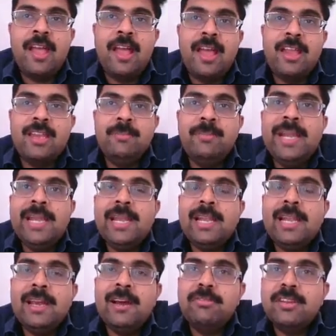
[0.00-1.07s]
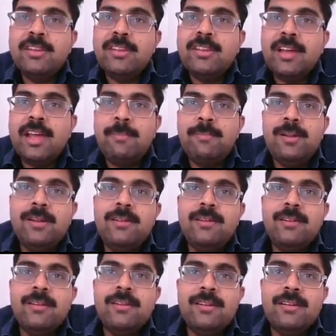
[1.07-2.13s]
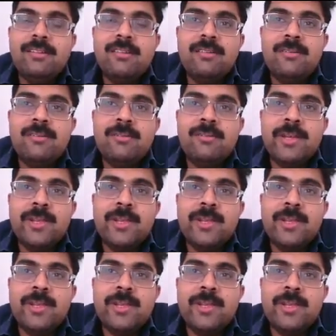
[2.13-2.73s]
And immediately after Apple,